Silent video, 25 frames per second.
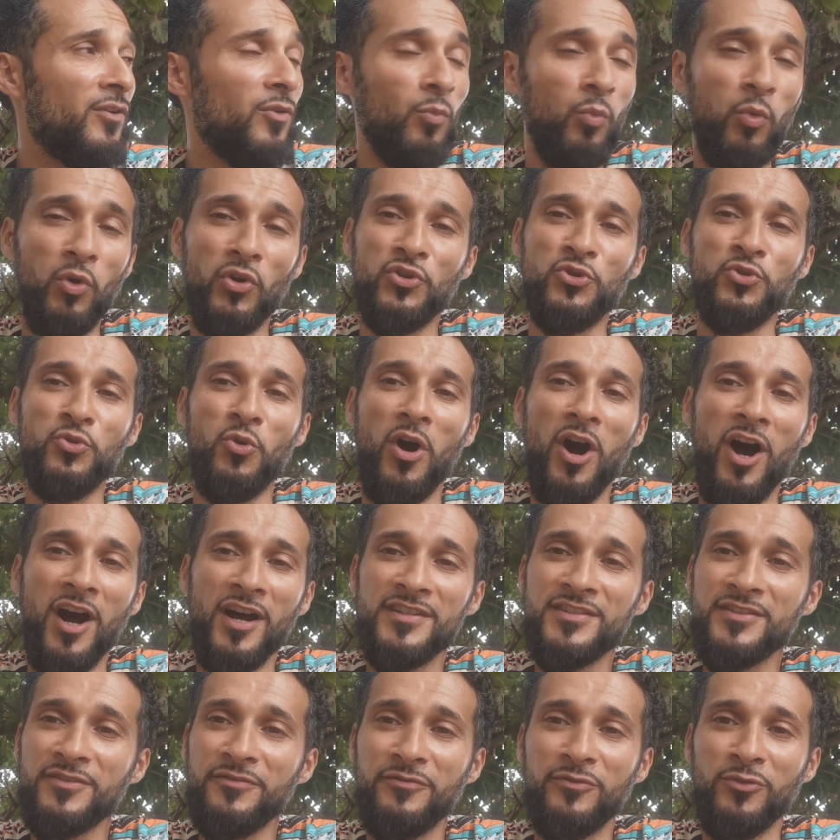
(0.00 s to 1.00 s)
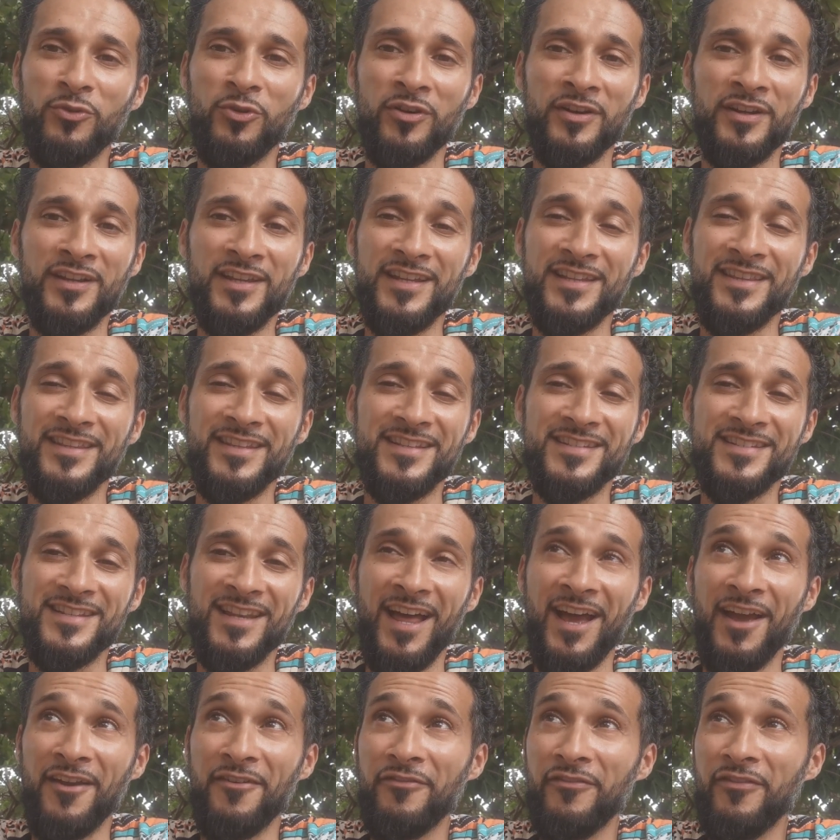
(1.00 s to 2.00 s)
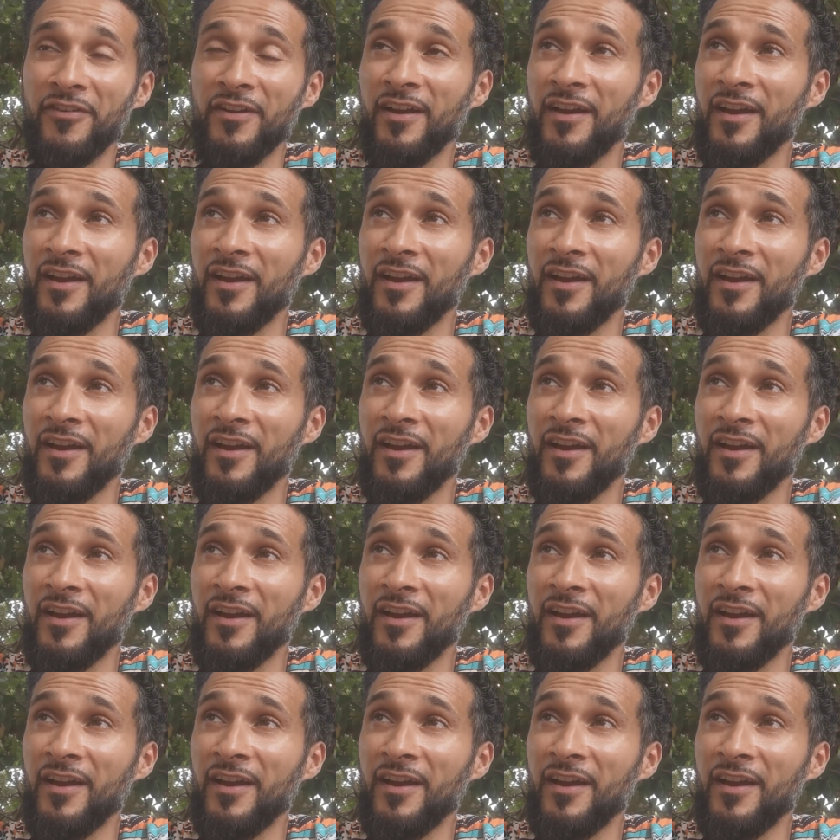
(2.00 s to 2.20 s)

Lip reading: what you ask for in this life.